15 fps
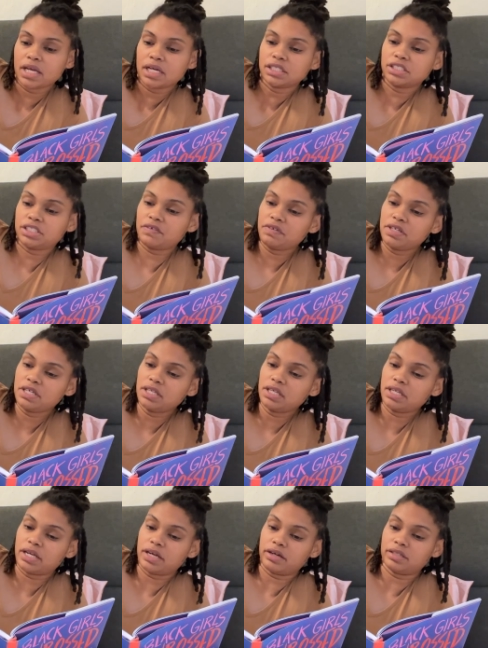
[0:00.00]
Shifting the
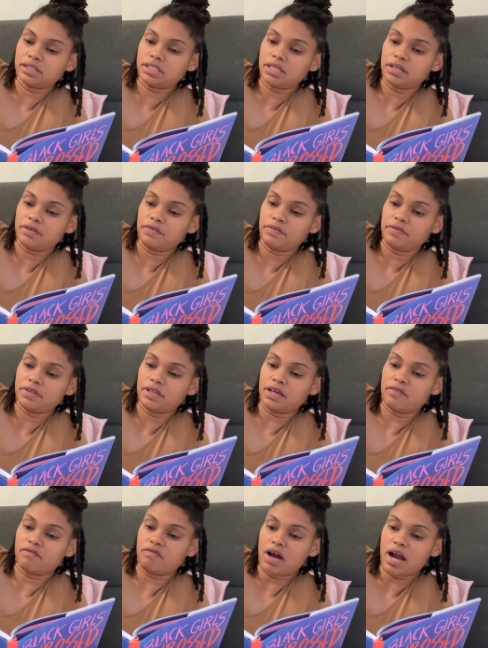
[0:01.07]
narrative, the
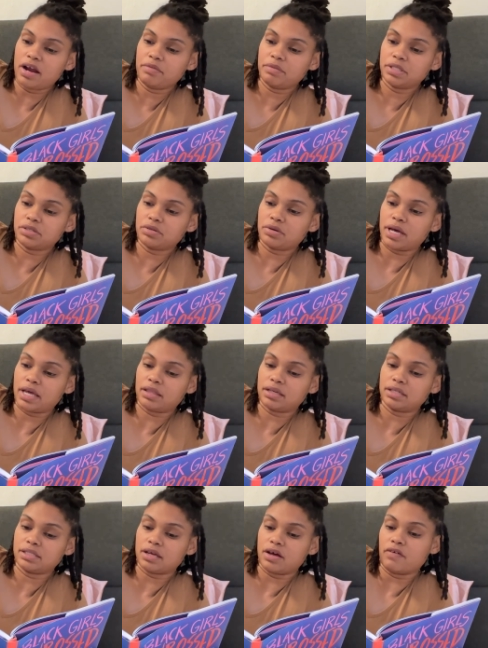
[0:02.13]
environmental
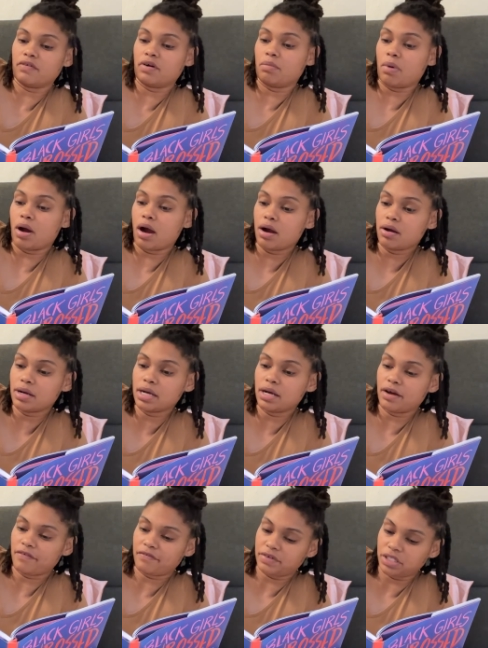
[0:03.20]
ethics of Amara
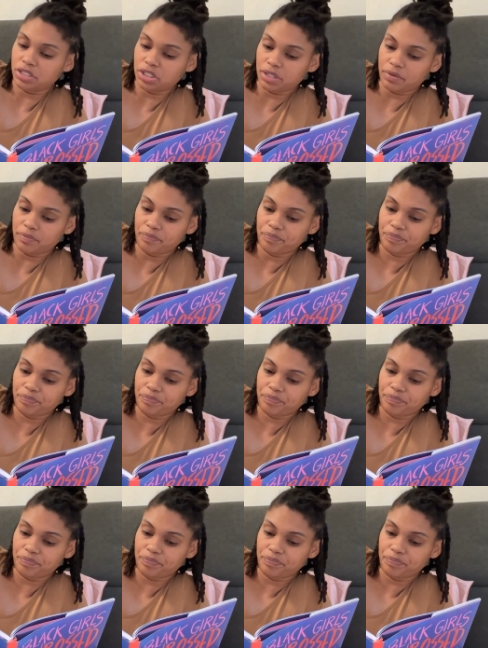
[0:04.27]
Afiji.